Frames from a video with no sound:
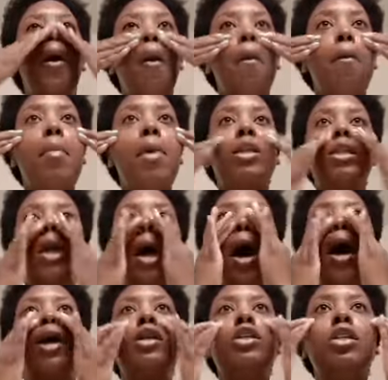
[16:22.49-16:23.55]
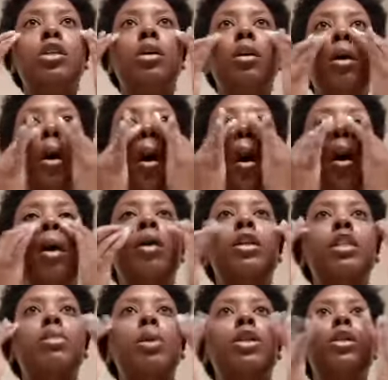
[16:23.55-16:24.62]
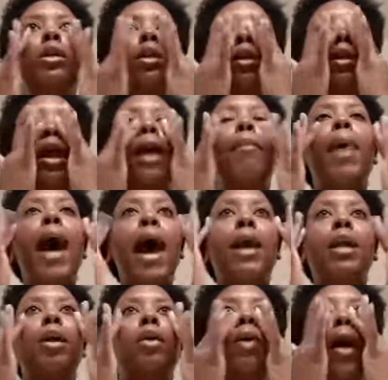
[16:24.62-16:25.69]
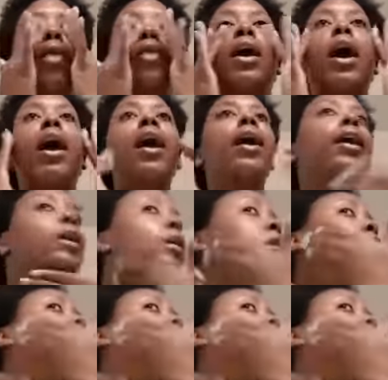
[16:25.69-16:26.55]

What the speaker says: massage, especially a little like patting around the eye.